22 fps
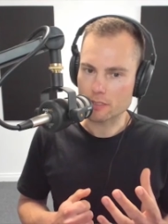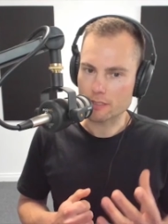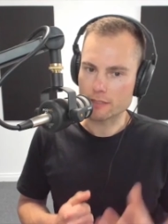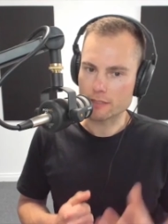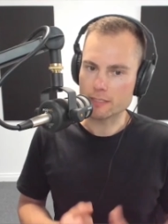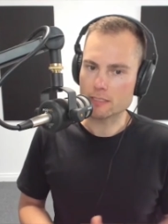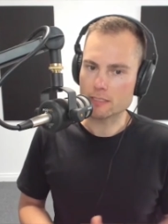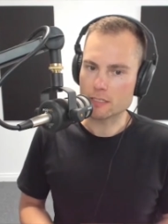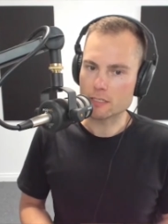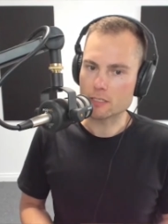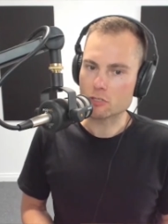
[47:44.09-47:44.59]
in
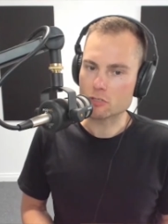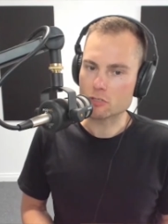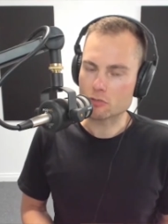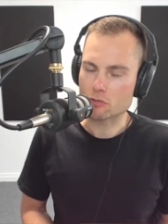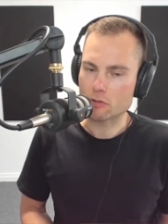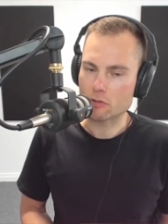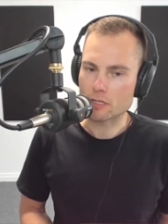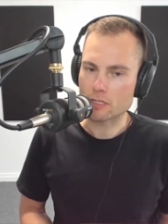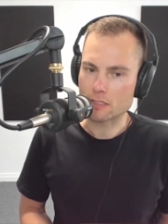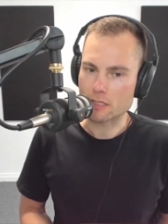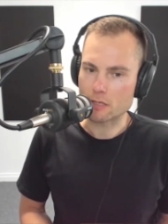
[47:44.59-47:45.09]
this
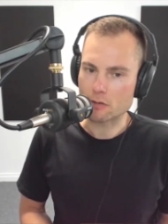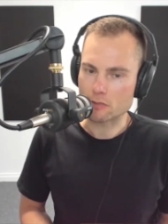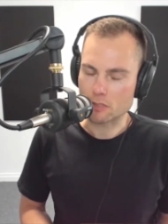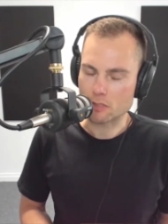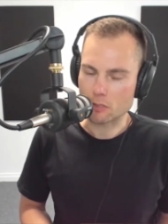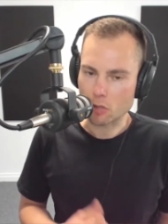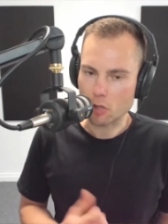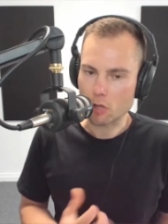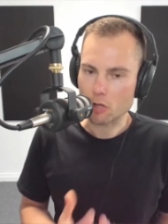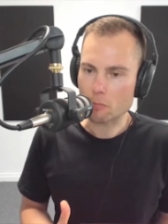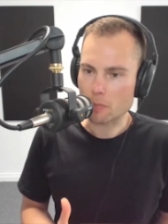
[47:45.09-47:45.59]
industry is there's
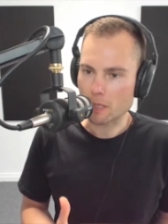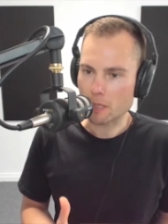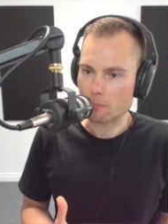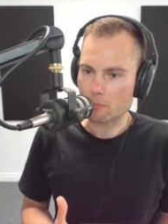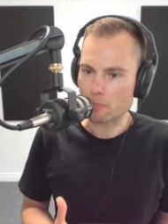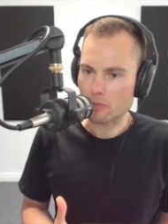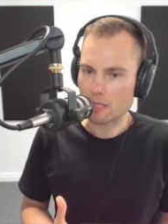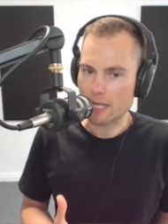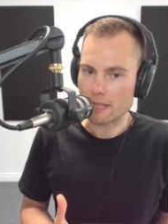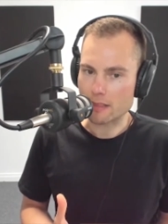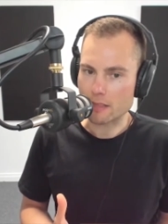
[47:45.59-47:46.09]
a lot of
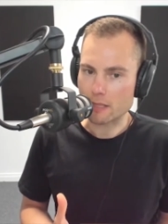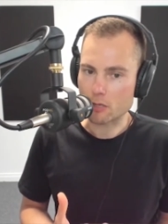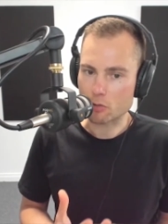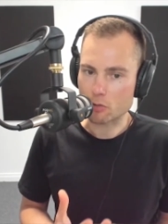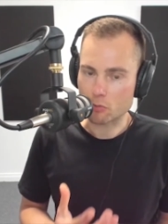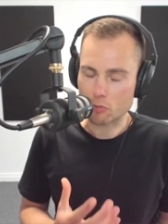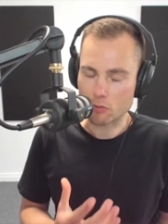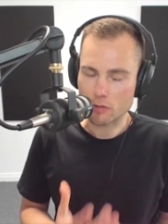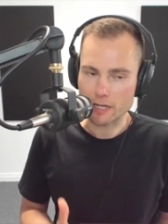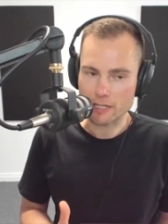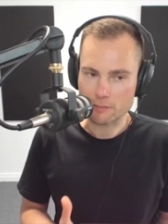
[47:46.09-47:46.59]
people out there
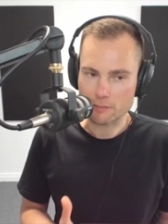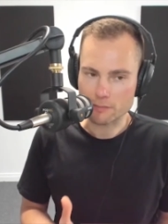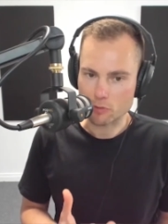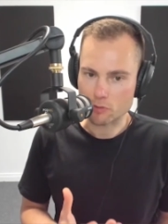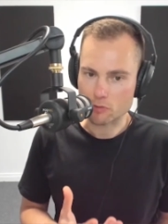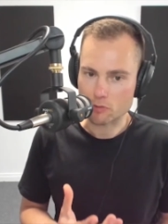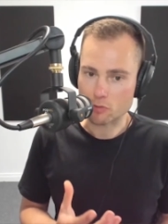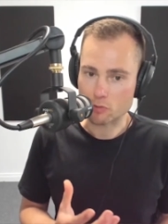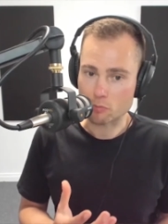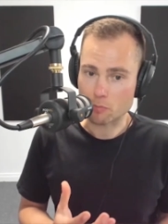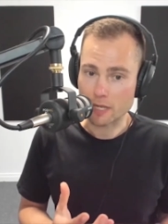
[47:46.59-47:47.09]
who are
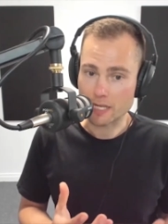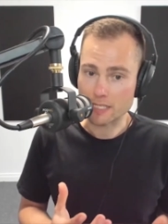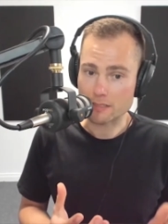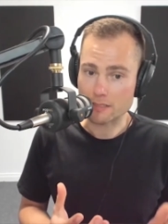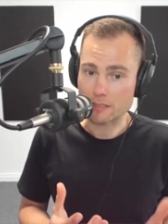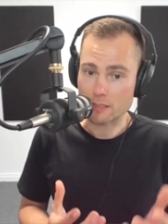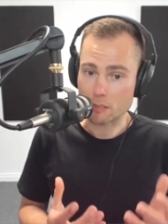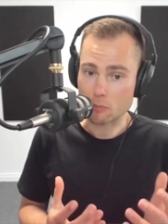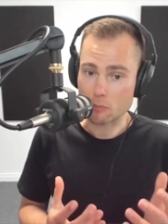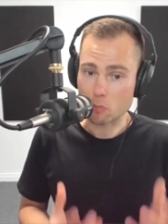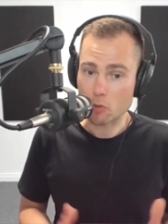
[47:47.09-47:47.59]
experts who
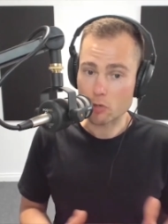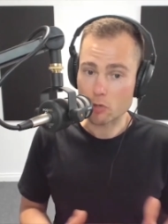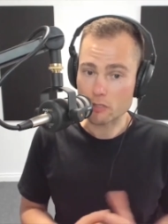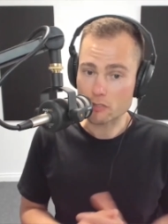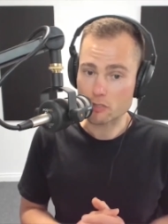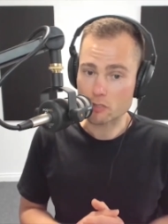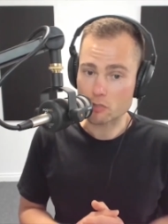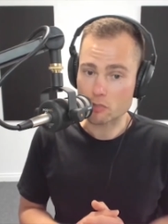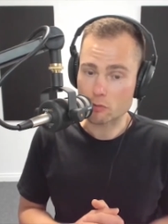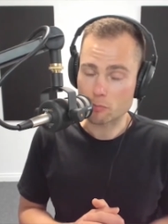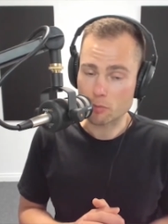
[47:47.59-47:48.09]
basically wanted
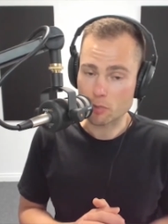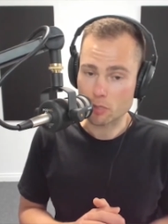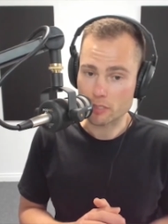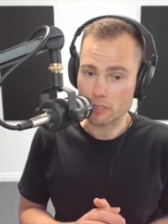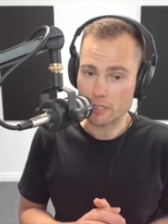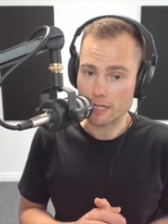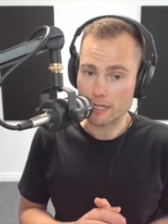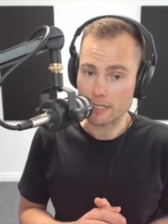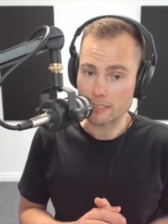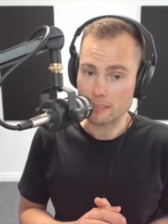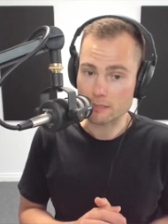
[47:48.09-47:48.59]
to do a
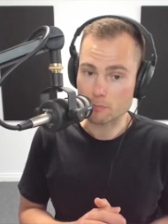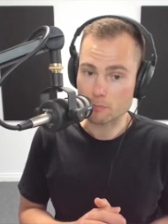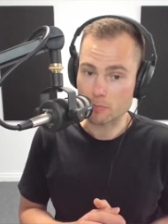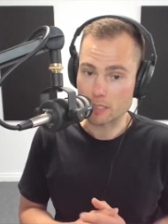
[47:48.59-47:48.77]
podcast,